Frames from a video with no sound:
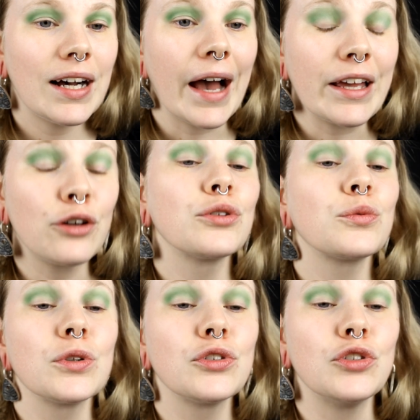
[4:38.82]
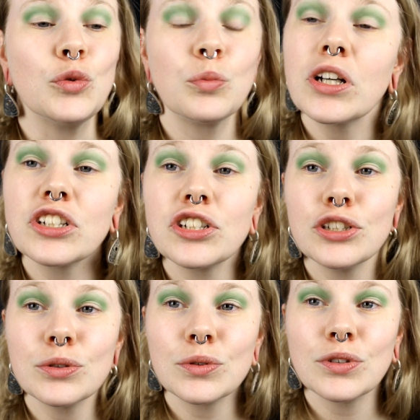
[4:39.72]
I don't want to pressure
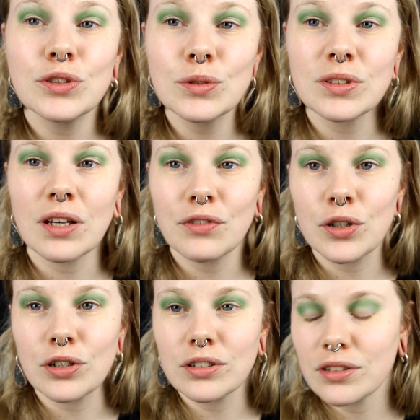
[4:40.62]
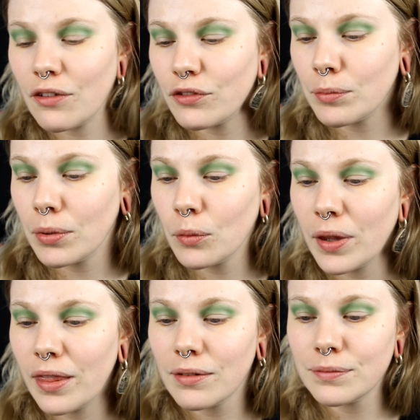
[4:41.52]
you to do something you're not comfortable
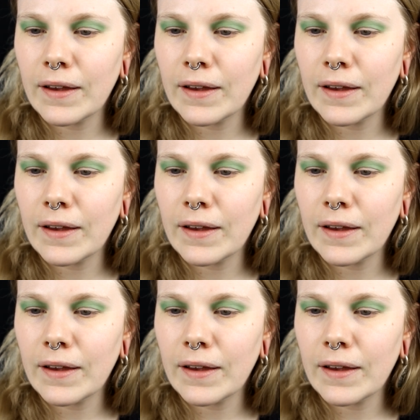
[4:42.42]
with.